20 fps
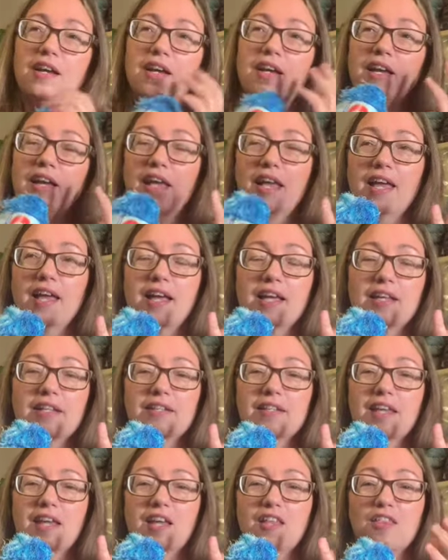
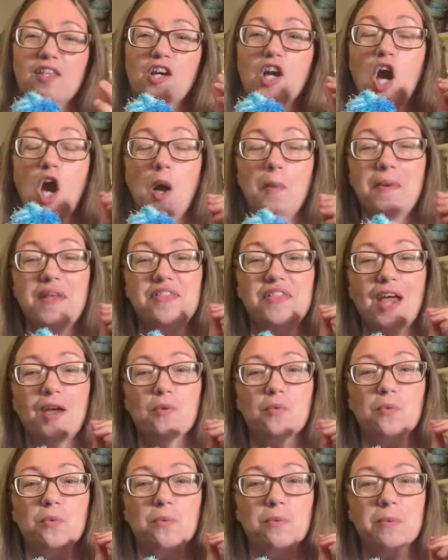And the comment that
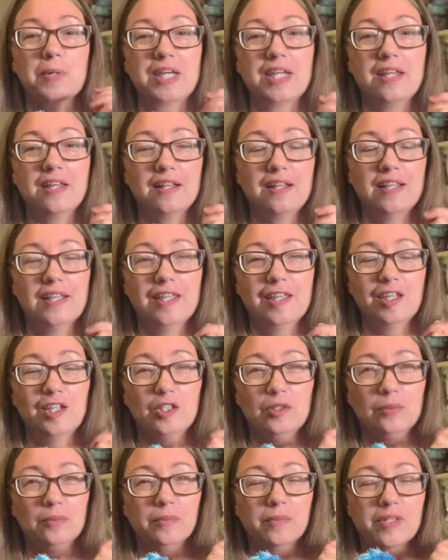
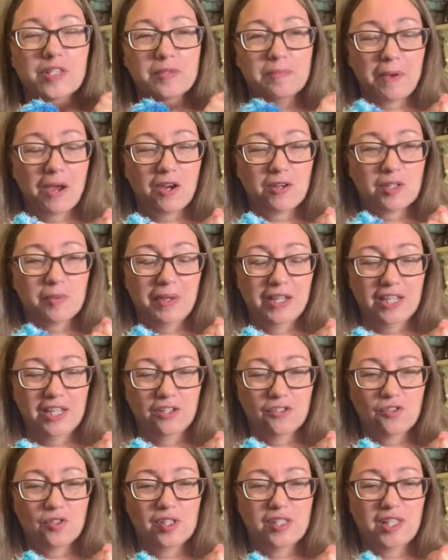really sparked my
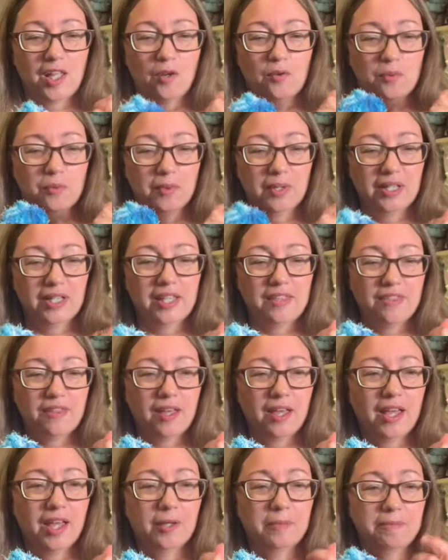interest, that really
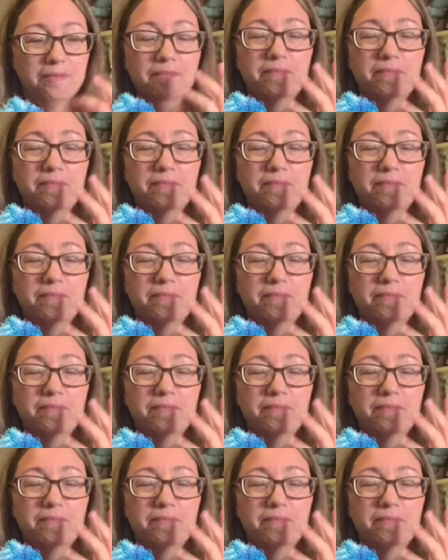thought,